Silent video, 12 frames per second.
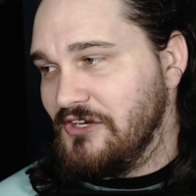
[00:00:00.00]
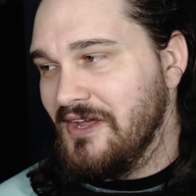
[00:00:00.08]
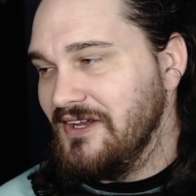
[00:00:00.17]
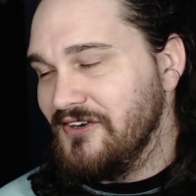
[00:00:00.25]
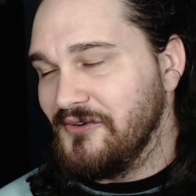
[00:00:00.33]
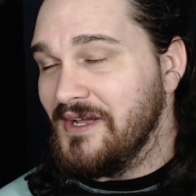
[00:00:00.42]
you,
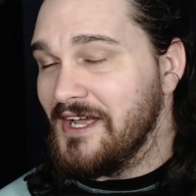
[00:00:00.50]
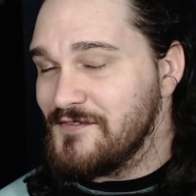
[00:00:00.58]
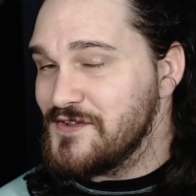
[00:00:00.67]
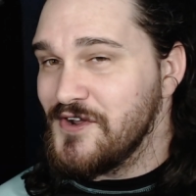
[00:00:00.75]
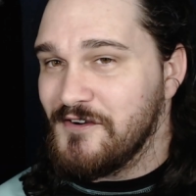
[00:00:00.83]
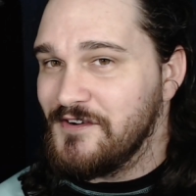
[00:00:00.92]
you don't
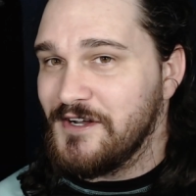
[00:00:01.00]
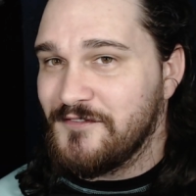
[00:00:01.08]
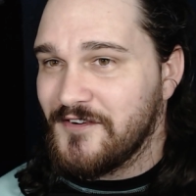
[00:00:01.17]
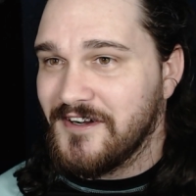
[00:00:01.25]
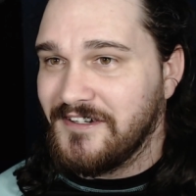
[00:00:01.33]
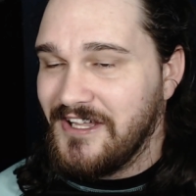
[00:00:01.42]
have to go very
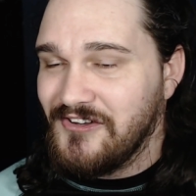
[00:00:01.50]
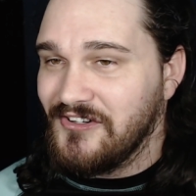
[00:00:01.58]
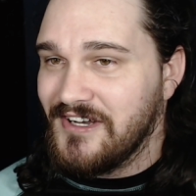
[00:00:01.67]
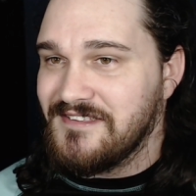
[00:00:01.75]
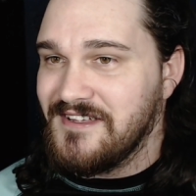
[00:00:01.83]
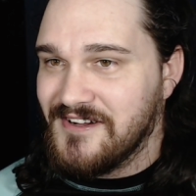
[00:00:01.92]
far on the
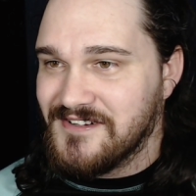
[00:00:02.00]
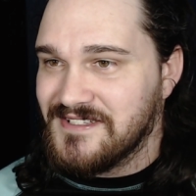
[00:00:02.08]
internet to hear